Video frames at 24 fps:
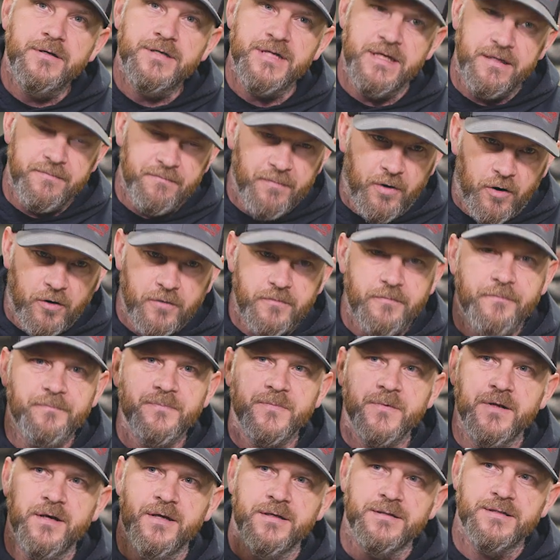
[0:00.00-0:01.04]
tin
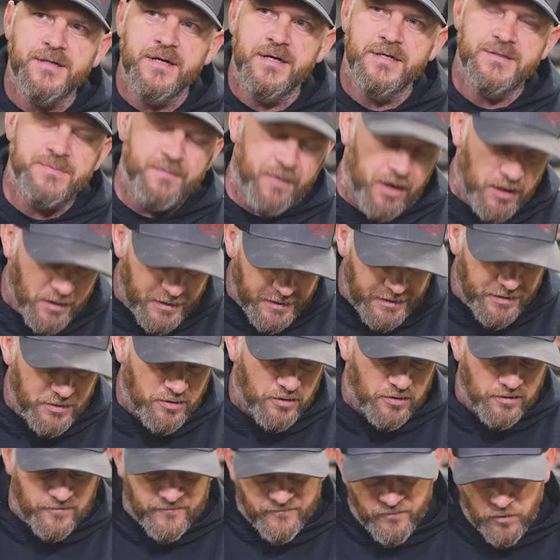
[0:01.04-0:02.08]
boat in today's market.
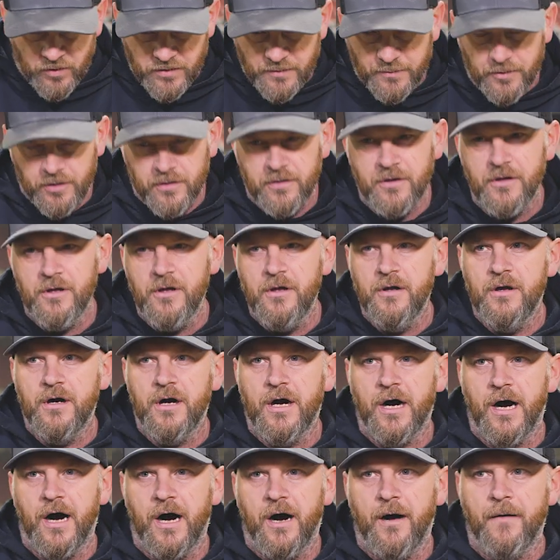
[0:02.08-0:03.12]
They're affordable.
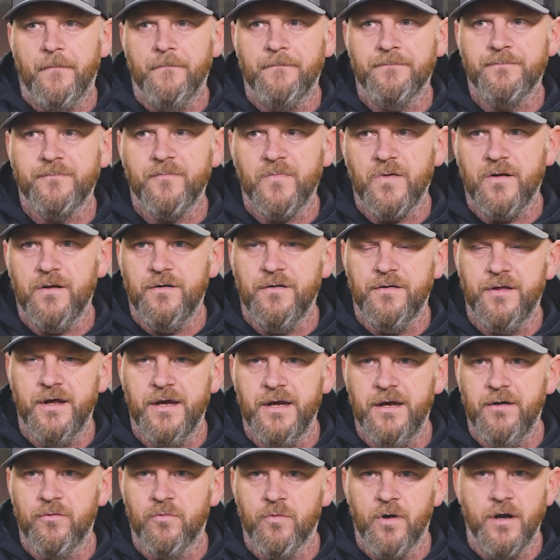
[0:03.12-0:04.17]

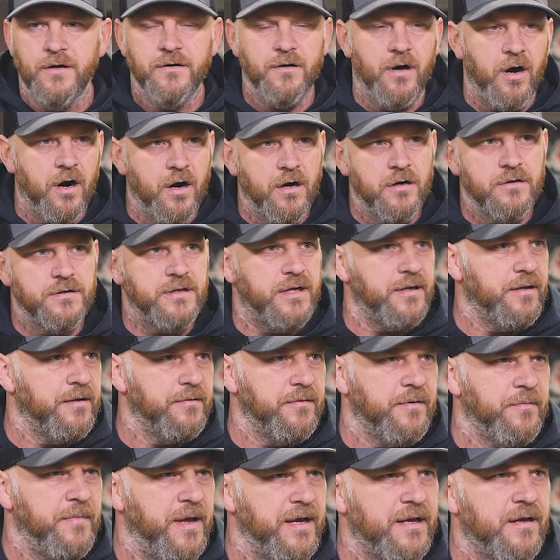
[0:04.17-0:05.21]
They run hard. They
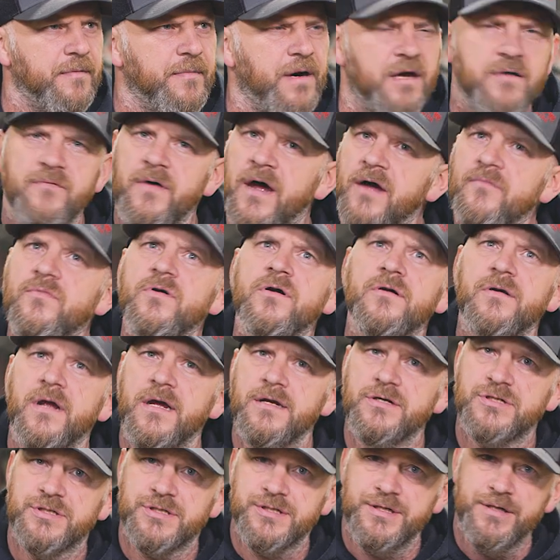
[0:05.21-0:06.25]
make them out of heavier
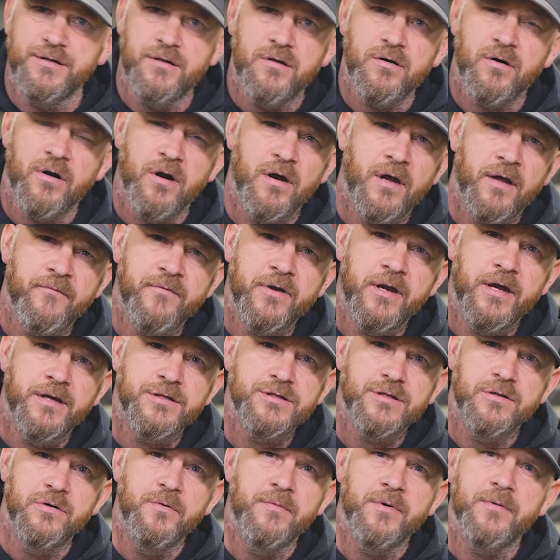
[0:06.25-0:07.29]
gauge steel or heavier
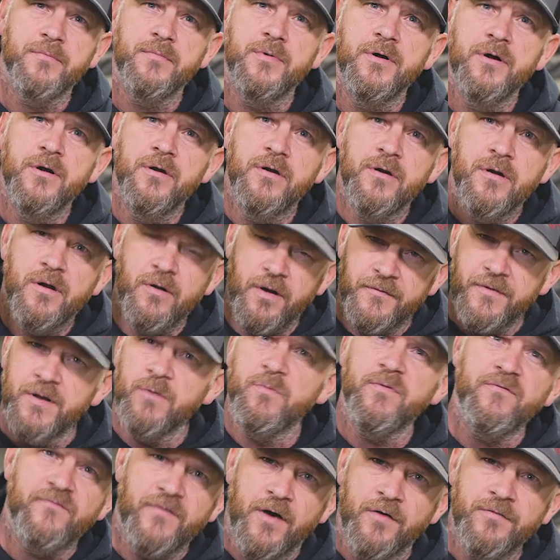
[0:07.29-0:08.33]
gauge aluminum. I
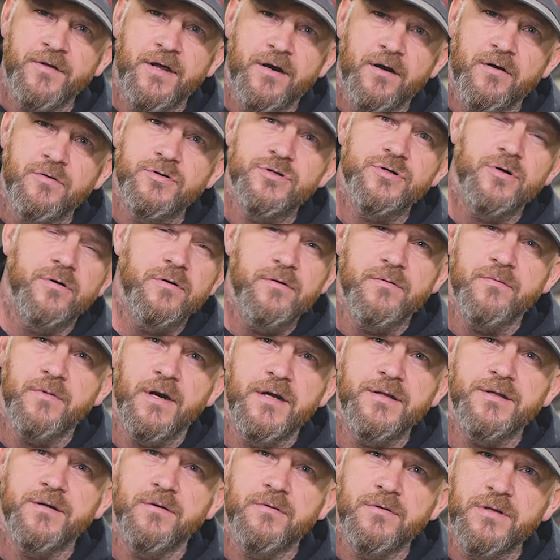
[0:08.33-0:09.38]
think we found that out, Jordan,
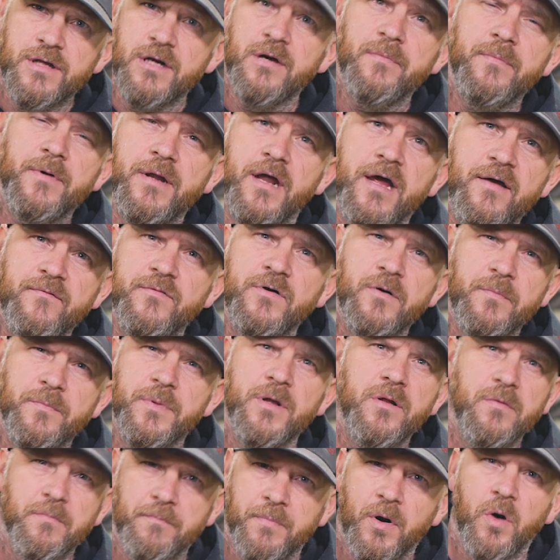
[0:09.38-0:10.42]
right? They're a little bit heavier
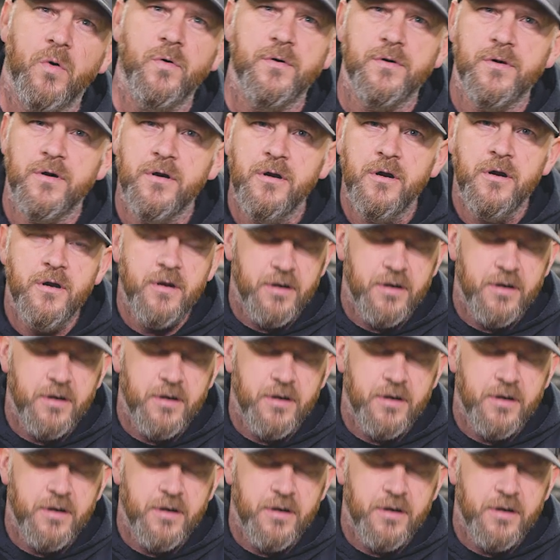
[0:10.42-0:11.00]
built boat.